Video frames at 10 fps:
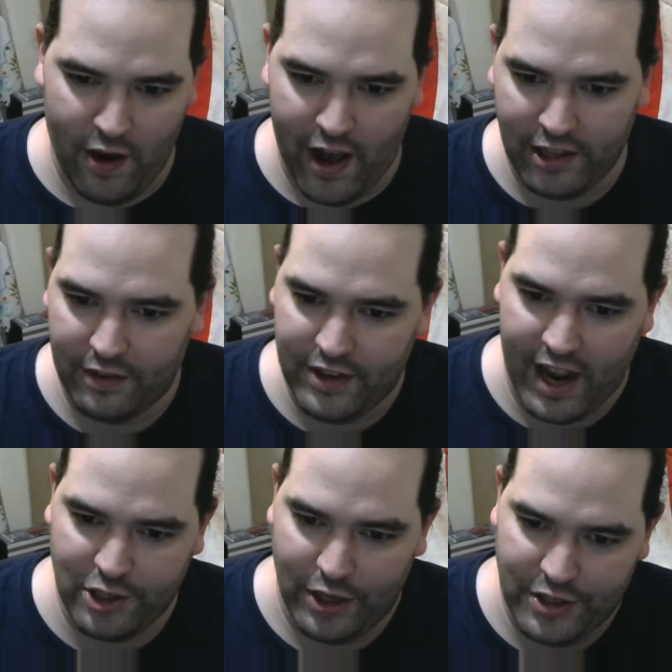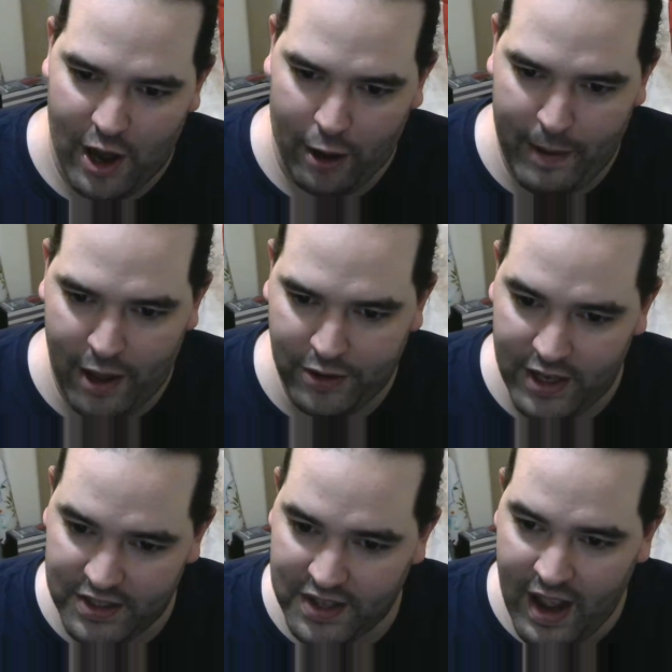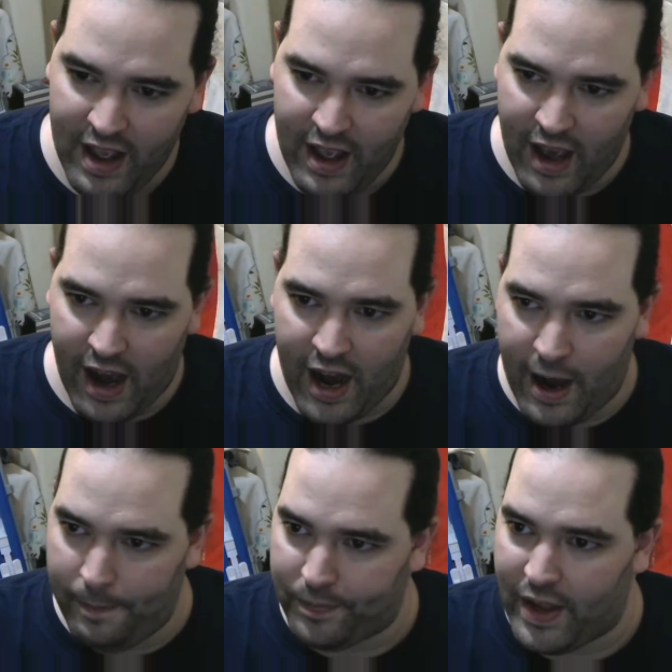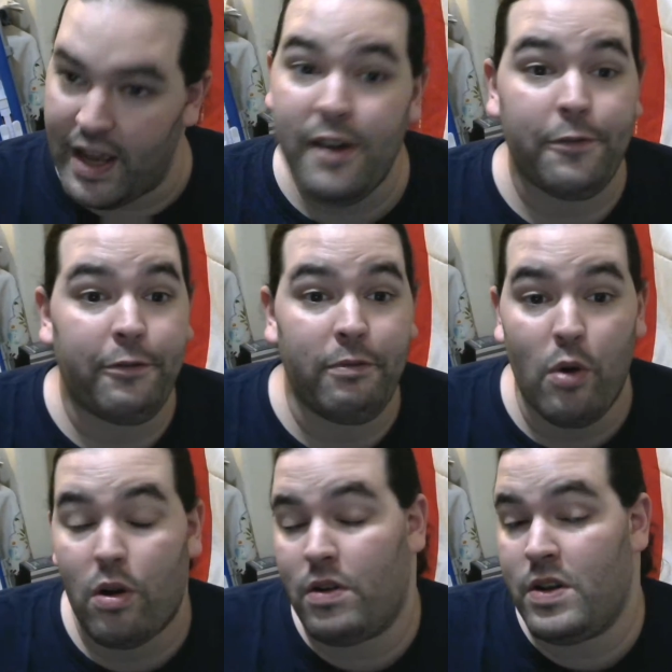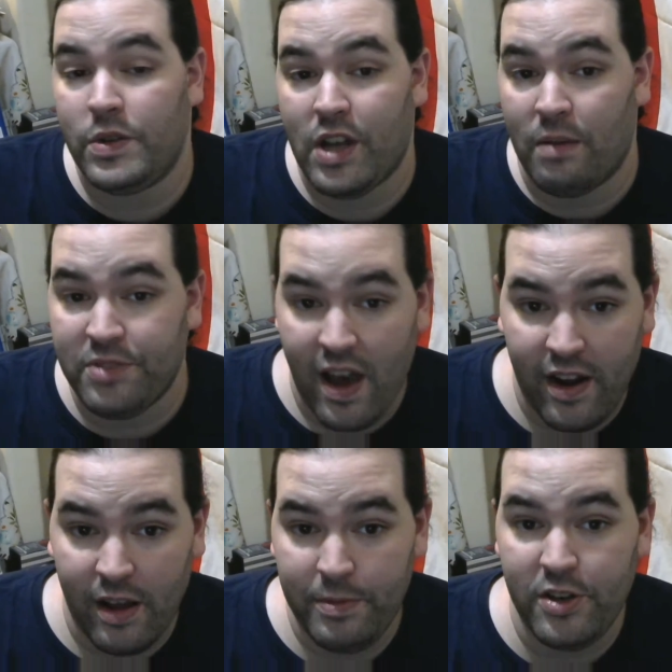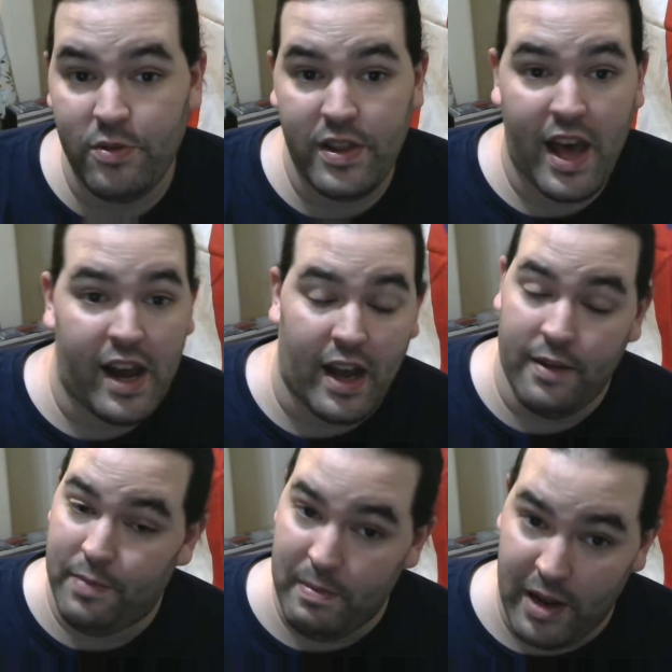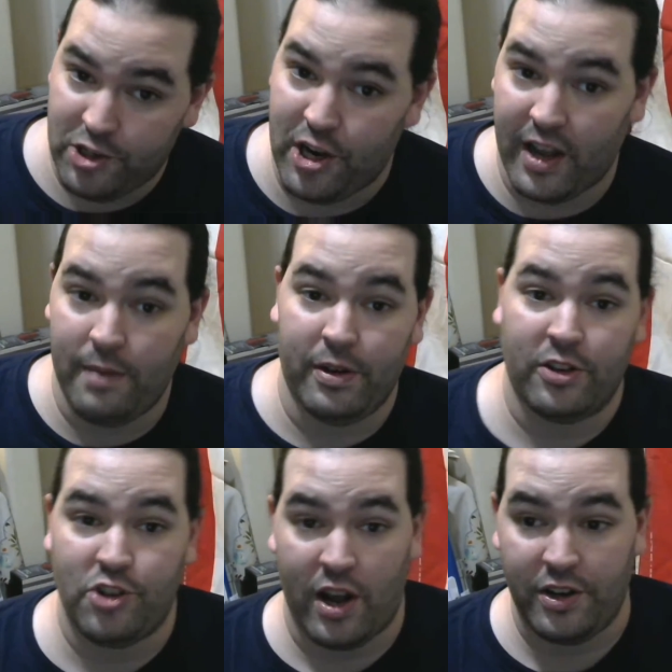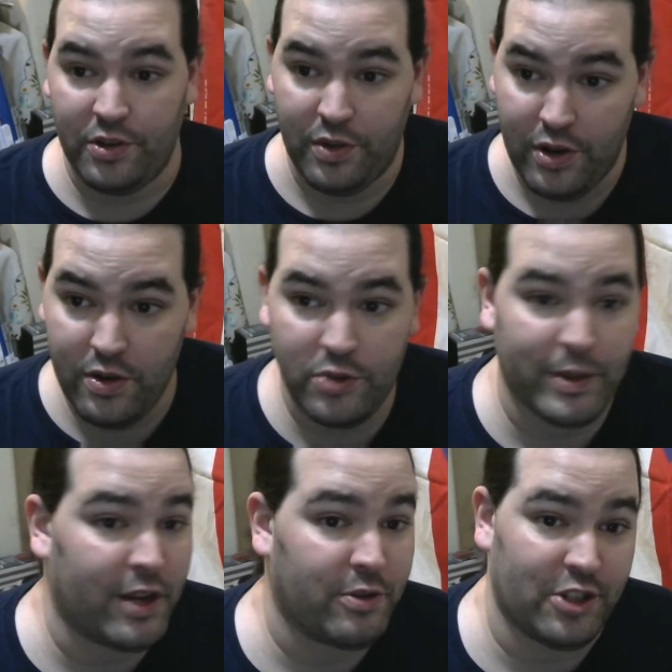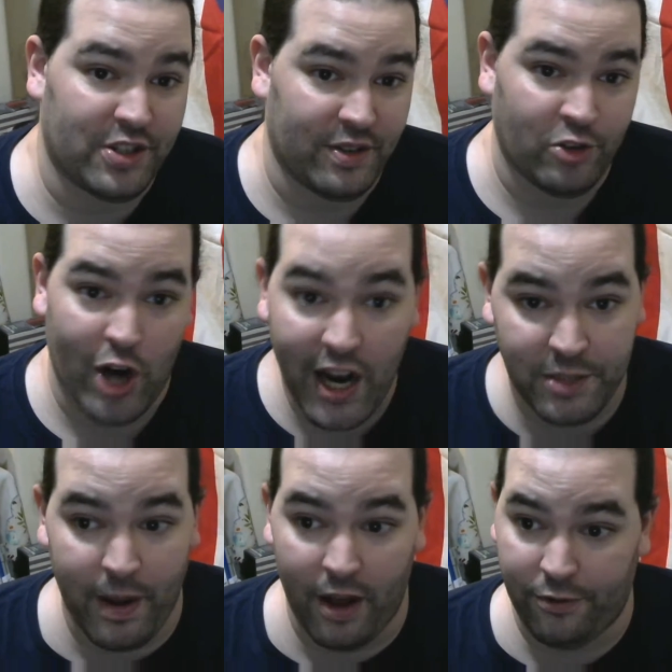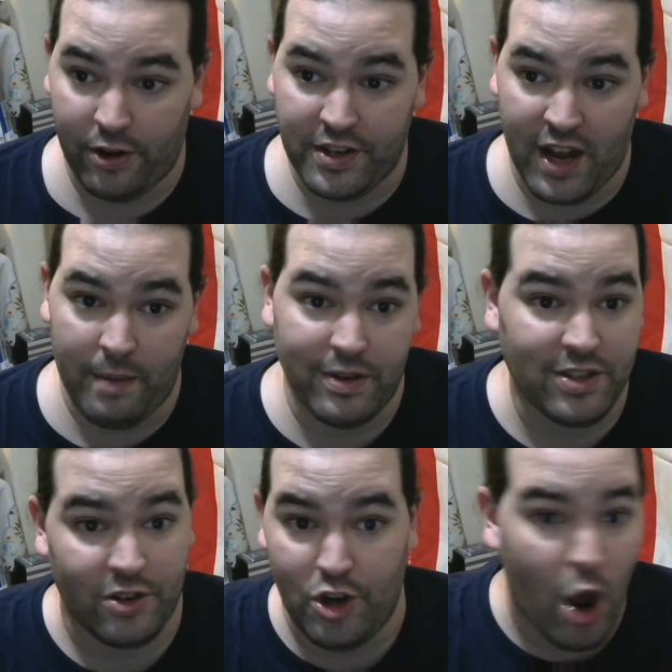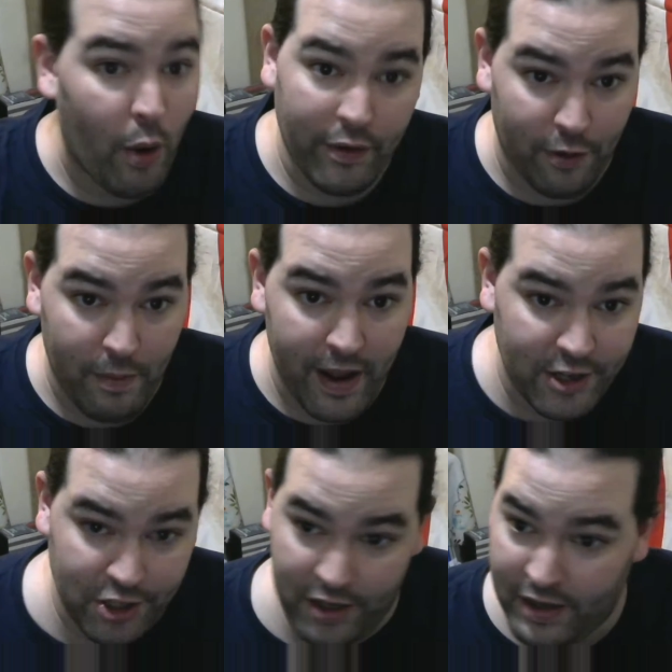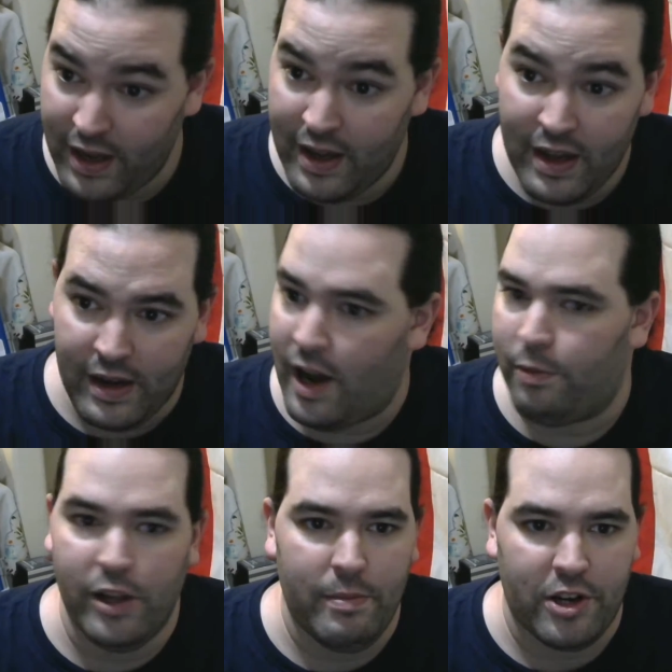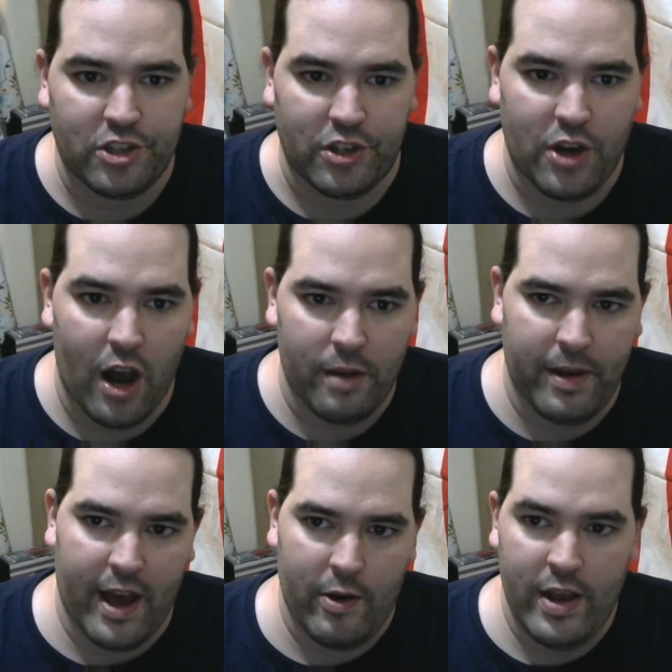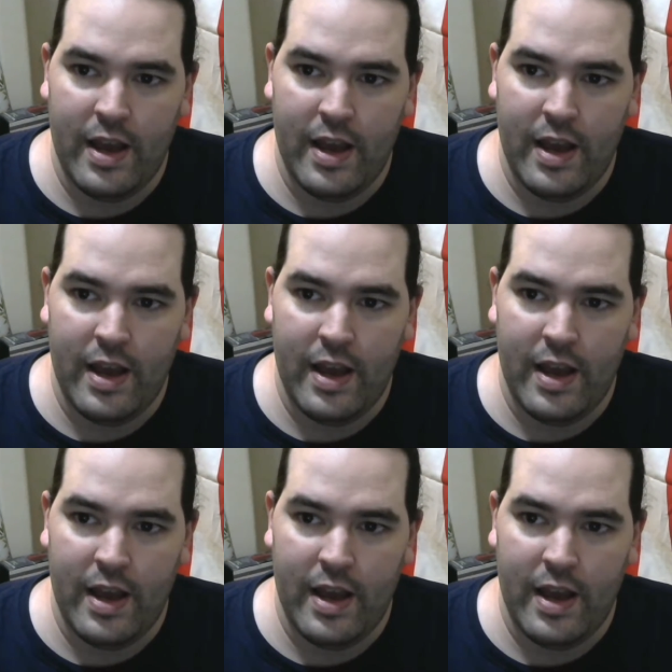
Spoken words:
I'd love to actually talk about this. If more news comes out, I'll be doing that. I've been trying to do the news, but there was just a dry spell for a time because there's no information, not really much to talk about.